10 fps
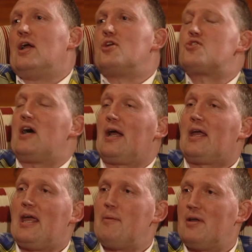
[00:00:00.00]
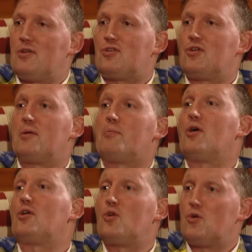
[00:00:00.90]
So I came into the
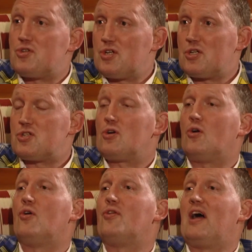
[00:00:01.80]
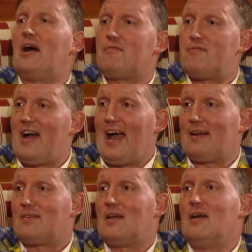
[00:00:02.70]
prognosis on that
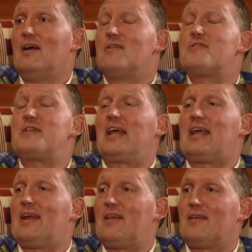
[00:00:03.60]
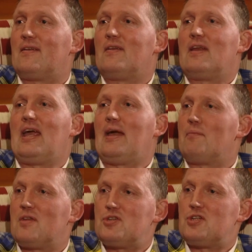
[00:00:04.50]
fact, thinking, yeah,
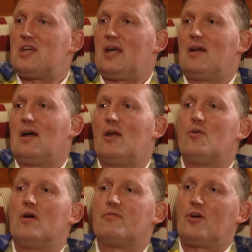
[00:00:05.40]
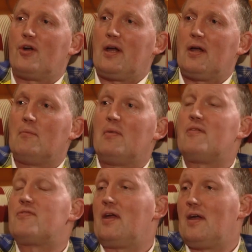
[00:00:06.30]
this is it. I know I've got it. But
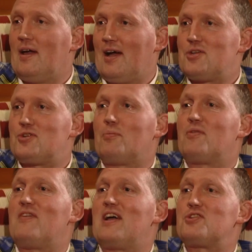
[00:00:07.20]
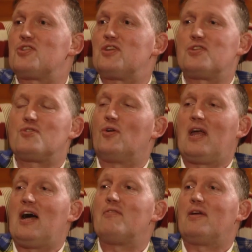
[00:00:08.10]
if the actual professor says, no,
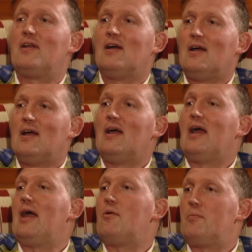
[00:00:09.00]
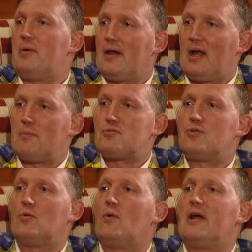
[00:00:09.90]
you haven't, it would be an
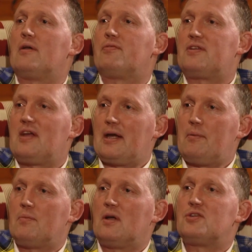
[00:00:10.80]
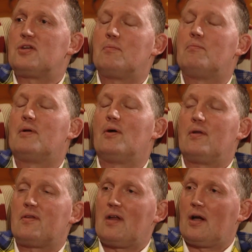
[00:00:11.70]
absolute whale of a time. And say,
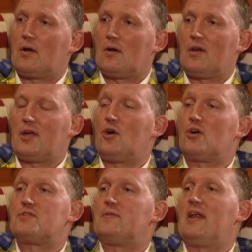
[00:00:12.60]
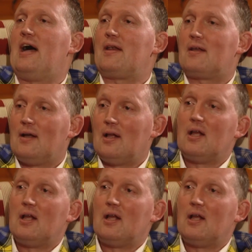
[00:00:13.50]
brilliant, thank golly gosh for that.